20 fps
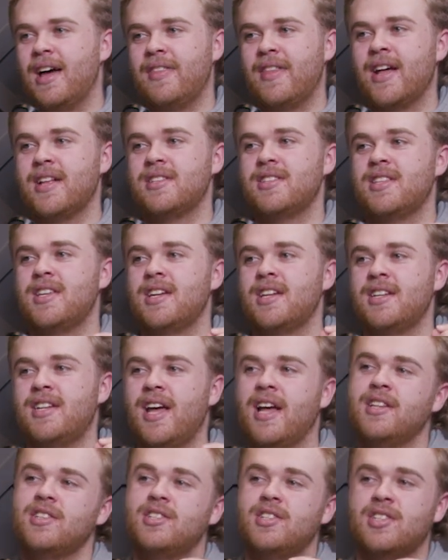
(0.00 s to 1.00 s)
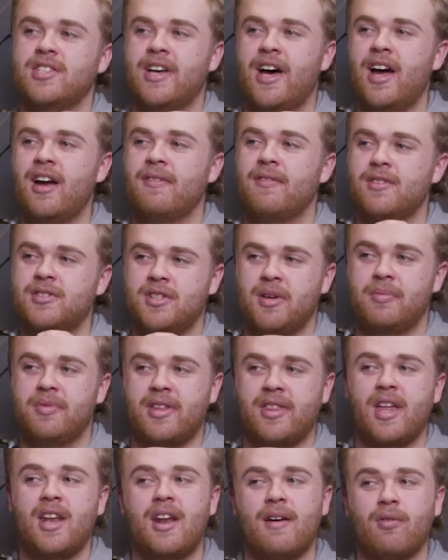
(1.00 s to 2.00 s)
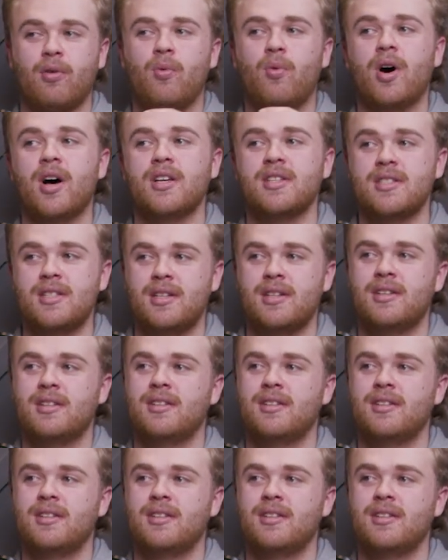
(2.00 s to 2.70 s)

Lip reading: And that's the intense desire for something that never was.